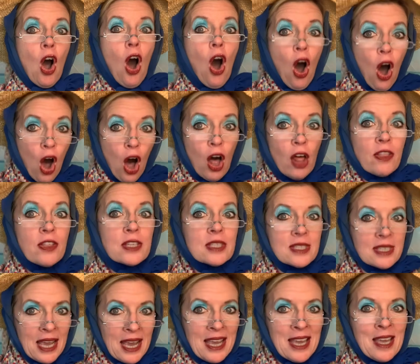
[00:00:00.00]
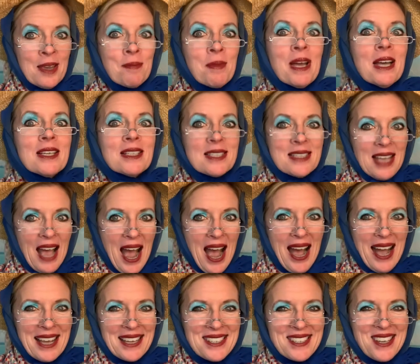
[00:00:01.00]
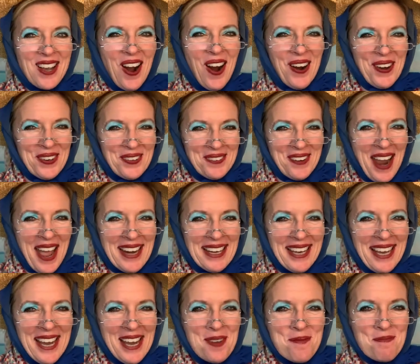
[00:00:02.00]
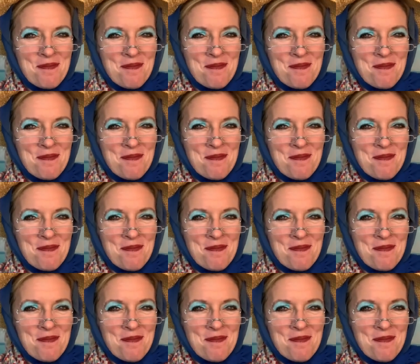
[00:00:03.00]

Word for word: all the same size. Are you ready?